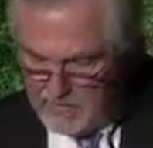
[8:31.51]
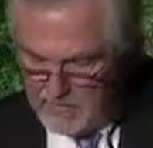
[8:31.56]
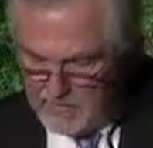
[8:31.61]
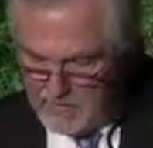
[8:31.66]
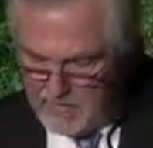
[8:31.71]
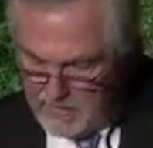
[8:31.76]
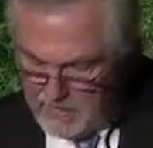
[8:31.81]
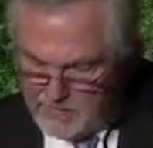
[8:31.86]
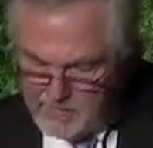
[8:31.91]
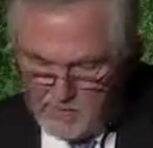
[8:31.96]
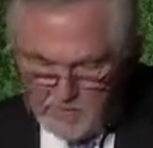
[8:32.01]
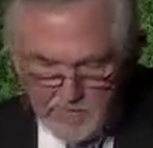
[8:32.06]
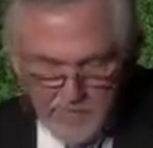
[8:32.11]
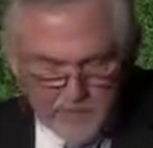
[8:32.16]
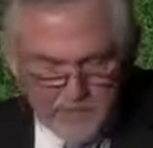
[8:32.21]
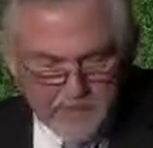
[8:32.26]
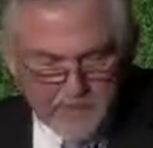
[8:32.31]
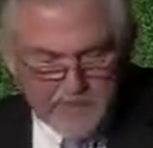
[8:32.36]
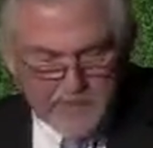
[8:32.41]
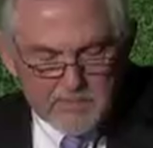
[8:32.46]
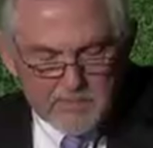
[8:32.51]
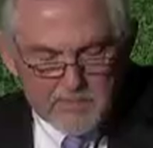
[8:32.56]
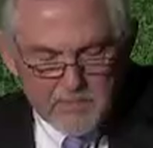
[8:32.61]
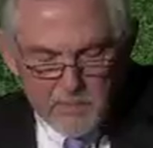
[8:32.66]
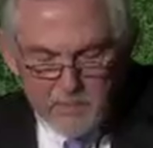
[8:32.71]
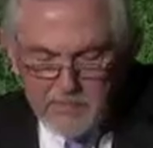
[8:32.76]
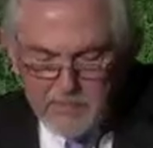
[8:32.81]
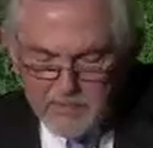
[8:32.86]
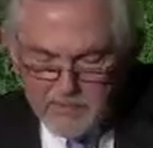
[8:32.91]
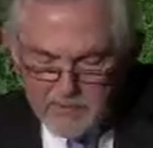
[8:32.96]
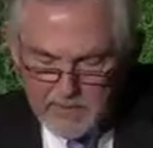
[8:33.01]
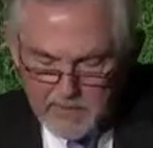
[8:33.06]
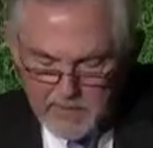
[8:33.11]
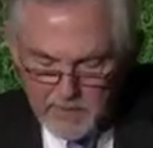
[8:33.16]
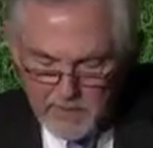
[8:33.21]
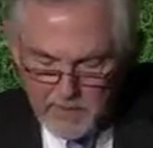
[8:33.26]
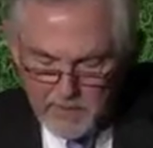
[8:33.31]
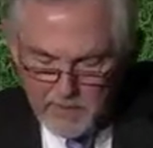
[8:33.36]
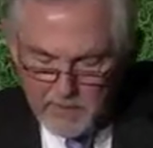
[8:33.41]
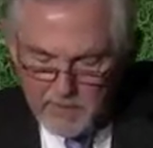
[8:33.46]
to Geisinger's proven
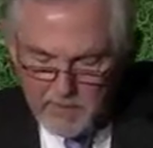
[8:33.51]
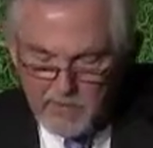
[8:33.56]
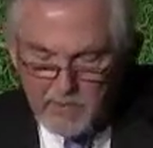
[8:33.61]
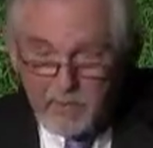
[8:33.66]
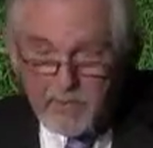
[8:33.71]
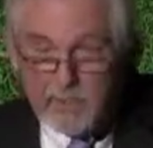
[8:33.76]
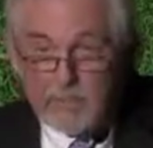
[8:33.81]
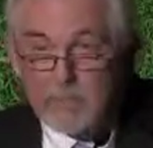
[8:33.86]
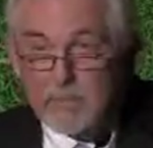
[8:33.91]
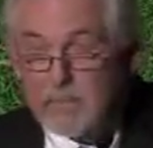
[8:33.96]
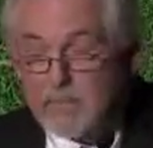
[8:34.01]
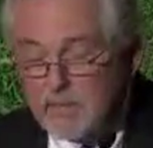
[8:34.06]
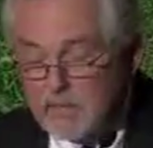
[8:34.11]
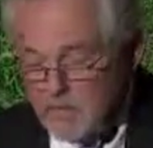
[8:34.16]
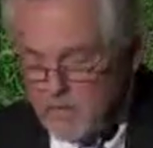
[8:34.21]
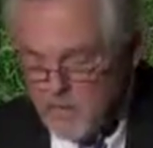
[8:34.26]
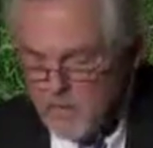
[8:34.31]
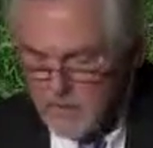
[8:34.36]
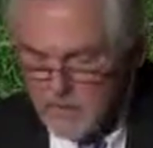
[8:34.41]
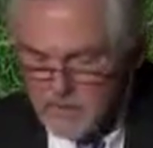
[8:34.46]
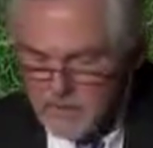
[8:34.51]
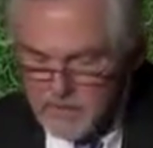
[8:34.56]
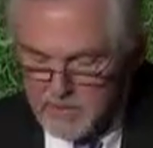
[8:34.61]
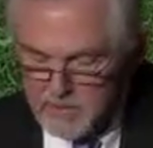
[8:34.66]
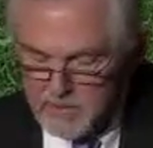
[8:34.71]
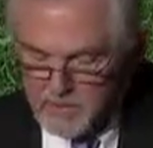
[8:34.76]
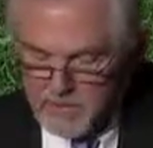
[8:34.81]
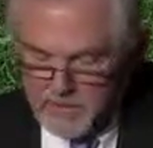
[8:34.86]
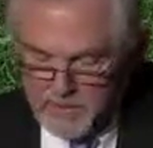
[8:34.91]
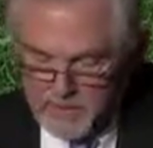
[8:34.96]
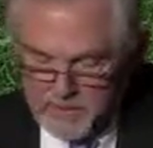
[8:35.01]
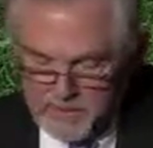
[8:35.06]
care, acute, the warranty,